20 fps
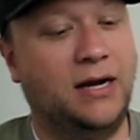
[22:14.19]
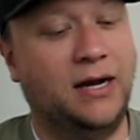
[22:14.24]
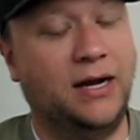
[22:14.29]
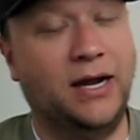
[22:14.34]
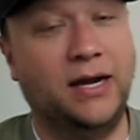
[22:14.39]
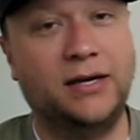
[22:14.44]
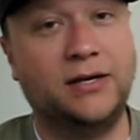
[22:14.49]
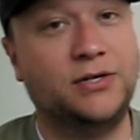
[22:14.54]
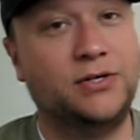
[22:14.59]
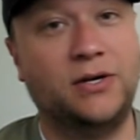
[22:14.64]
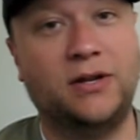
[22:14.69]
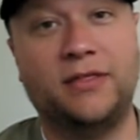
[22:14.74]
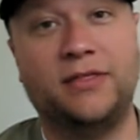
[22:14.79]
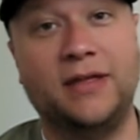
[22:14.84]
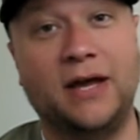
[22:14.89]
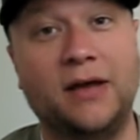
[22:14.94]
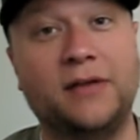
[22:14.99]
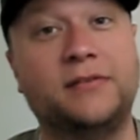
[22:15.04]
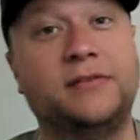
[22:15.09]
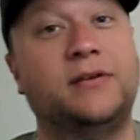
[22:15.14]
I can shoot
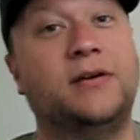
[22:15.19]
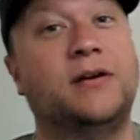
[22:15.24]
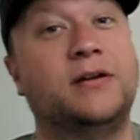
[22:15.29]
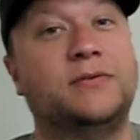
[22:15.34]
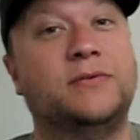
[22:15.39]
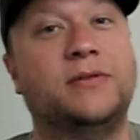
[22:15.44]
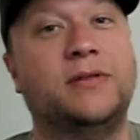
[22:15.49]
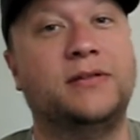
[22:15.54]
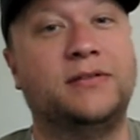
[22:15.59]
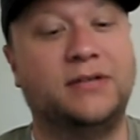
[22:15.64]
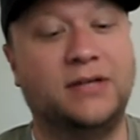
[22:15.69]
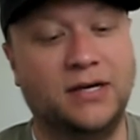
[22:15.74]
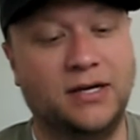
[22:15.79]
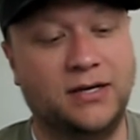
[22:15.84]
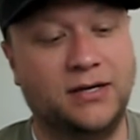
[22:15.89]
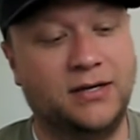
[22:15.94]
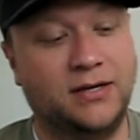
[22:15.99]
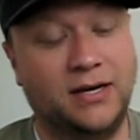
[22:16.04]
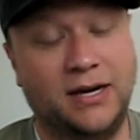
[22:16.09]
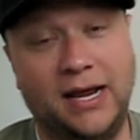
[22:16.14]
1,000 yards with this
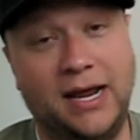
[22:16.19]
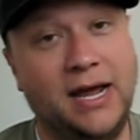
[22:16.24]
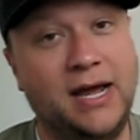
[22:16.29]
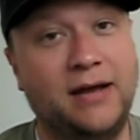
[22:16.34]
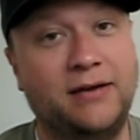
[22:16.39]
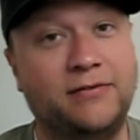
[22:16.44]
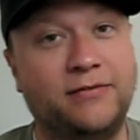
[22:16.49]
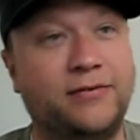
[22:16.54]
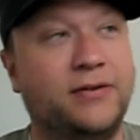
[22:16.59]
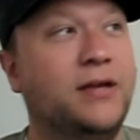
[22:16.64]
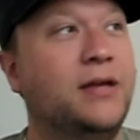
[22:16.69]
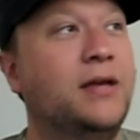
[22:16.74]
gun, and I have,